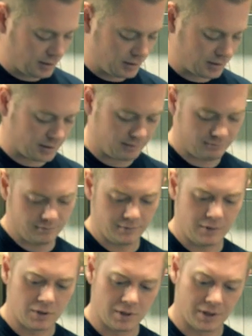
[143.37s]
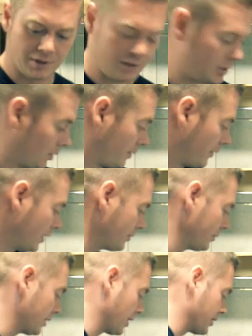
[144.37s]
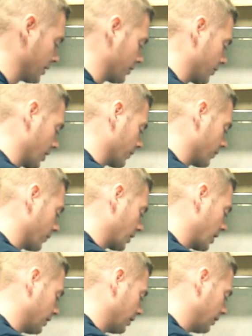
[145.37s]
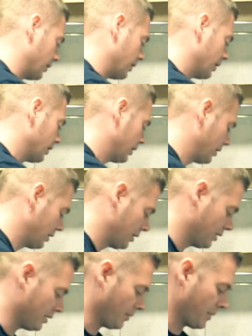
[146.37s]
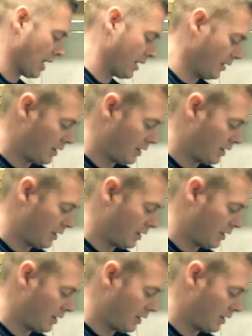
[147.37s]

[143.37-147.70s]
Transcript: Just usually a scoop of it does the trick for what I do. Dump that in